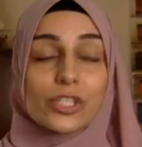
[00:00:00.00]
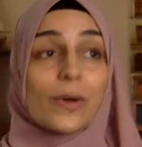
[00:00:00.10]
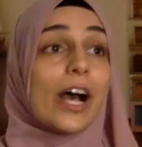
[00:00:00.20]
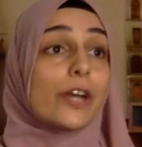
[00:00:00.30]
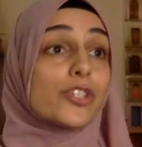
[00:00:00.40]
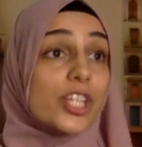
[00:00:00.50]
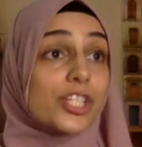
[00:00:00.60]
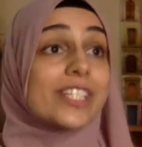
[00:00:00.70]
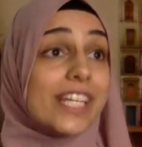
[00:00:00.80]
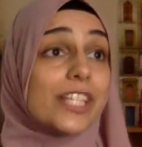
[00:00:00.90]
So our
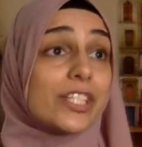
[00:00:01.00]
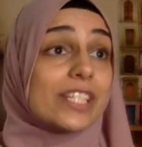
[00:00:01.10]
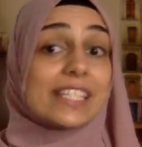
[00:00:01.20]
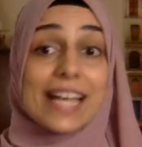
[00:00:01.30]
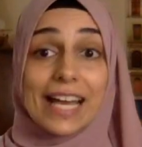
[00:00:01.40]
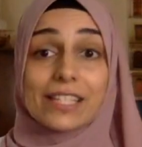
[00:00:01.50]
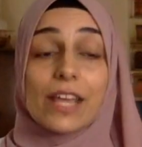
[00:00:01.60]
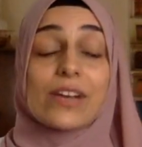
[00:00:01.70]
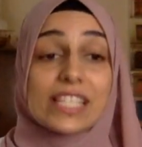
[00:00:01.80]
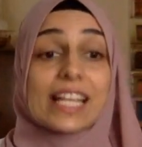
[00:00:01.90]
tradition teaches us that
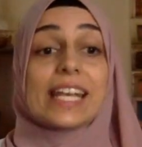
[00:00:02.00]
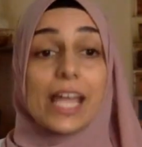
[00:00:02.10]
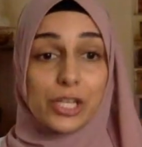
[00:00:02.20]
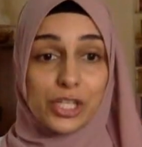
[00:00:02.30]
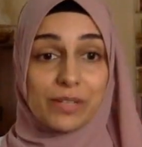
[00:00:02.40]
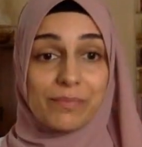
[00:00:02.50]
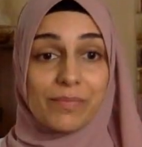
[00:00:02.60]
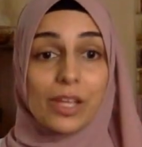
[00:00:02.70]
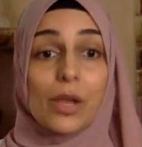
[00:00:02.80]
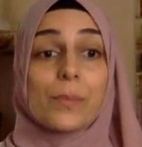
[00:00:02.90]
there is a
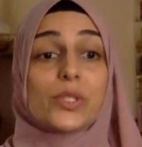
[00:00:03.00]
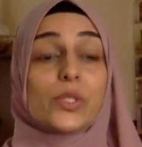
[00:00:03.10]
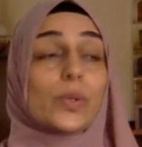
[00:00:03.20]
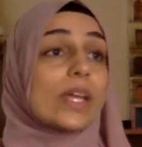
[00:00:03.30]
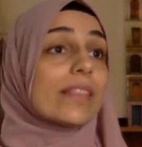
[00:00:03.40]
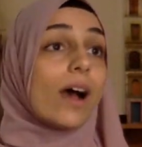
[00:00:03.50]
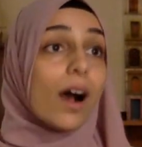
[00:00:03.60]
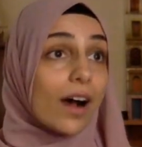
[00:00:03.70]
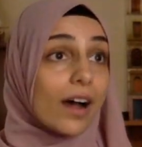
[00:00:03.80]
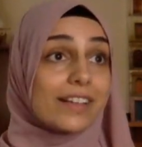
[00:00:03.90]
connection between the
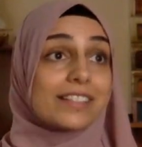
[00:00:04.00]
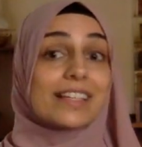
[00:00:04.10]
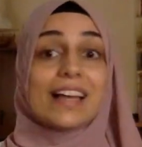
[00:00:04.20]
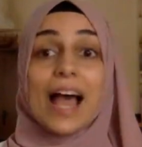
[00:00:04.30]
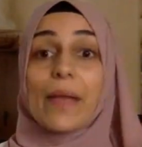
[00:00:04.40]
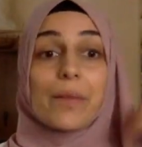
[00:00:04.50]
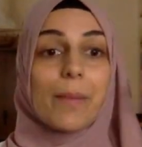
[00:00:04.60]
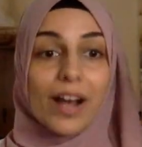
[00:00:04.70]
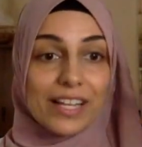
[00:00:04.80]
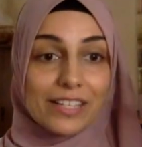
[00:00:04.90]
heart and the
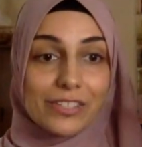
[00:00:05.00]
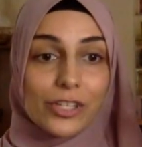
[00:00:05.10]
mind.